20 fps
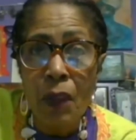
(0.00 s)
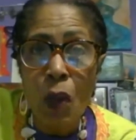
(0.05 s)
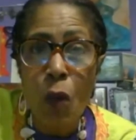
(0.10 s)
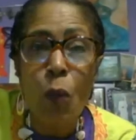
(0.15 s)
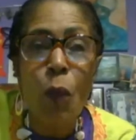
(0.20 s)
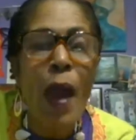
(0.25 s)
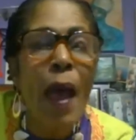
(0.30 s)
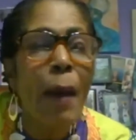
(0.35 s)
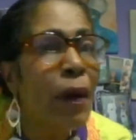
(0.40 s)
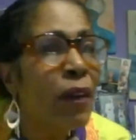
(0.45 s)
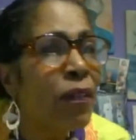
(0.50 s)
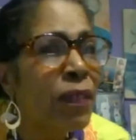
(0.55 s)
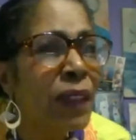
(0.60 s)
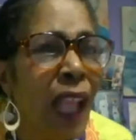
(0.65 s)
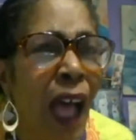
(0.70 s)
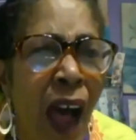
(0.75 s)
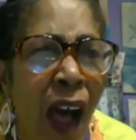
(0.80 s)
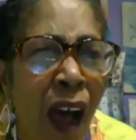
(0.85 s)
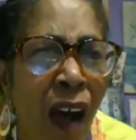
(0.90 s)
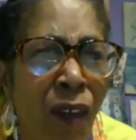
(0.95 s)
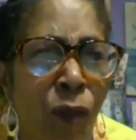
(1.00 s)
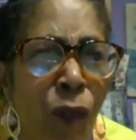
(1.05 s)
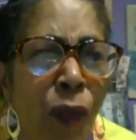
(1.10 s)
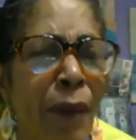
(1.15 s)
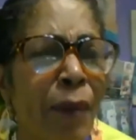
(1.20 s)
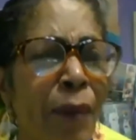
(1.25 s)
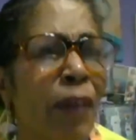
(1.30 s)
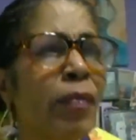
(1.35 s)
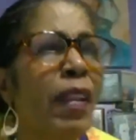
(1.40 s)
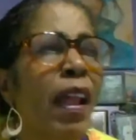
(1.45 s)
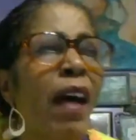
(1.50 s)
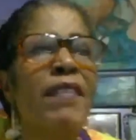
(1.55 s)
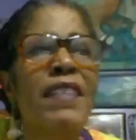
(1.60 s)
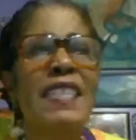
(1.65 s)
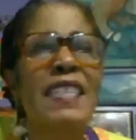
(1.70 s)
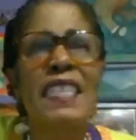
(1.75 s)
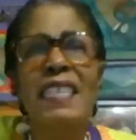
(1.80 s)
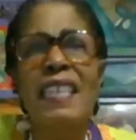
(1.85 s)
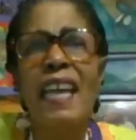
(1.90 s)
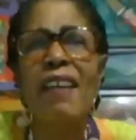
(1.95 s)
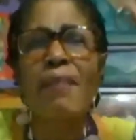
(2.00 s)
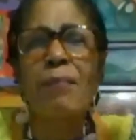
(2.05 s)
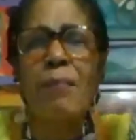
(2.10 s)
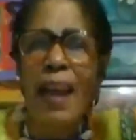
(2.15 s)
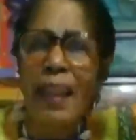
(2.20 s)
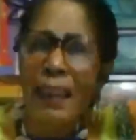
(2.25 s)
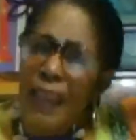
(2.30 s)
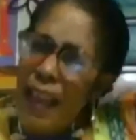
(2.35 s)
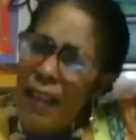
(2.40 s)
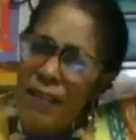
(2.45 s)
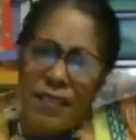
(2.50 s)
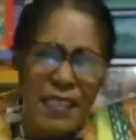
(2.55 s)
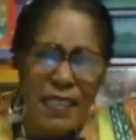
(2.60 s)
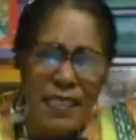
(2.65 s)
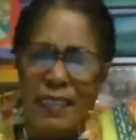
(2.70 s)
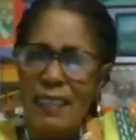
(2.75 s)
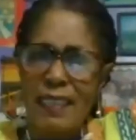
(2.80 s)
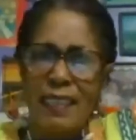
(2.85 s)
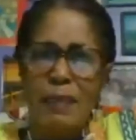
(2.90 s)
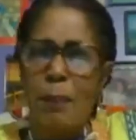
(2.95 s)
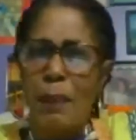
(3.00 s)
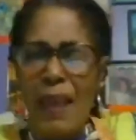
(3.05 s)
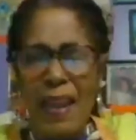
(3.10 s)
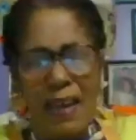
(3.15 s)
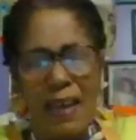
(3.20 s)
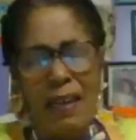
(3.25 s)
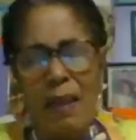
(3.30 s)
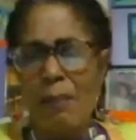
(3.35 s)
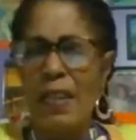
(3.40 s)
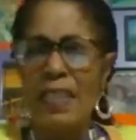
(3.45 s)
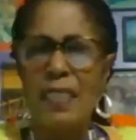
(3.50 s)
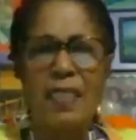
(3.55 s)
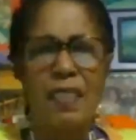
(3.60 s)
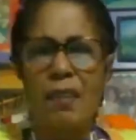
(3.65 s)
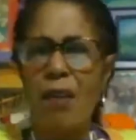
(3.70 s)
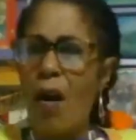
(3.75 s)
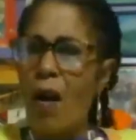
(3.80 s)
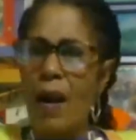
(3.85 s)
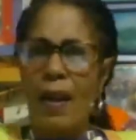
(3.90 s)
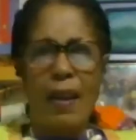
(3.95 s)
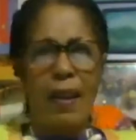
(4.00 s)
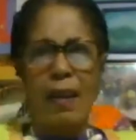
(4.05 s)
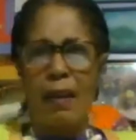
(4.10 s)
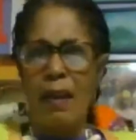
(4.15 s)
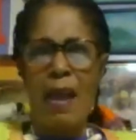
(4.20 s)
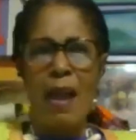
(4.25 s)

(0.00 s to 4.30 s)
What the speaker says: Web of Love has saved my life since the pandemic started.